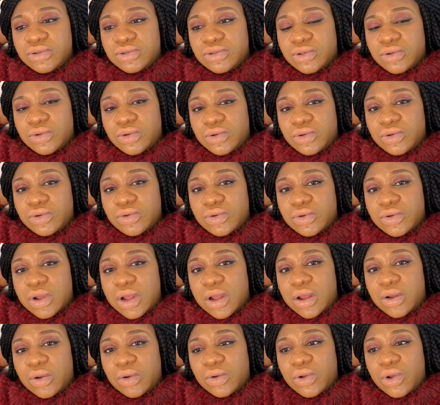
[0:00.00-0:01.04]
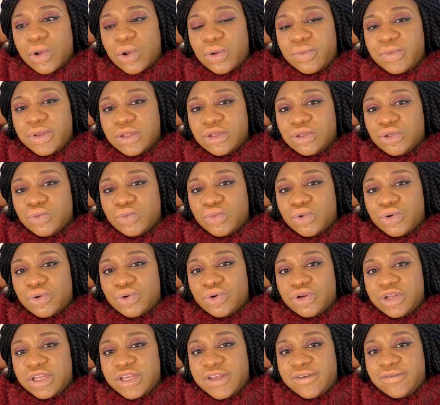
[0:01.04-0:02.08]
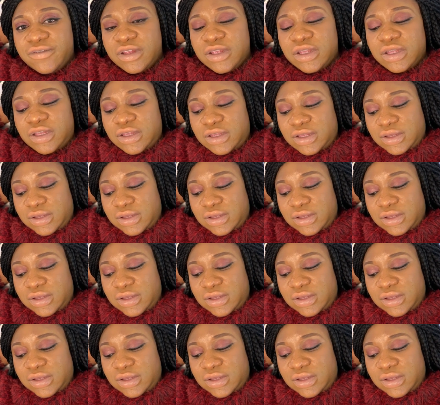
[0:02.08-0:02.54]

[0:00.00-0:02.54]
So I'll come in tomorrow evening.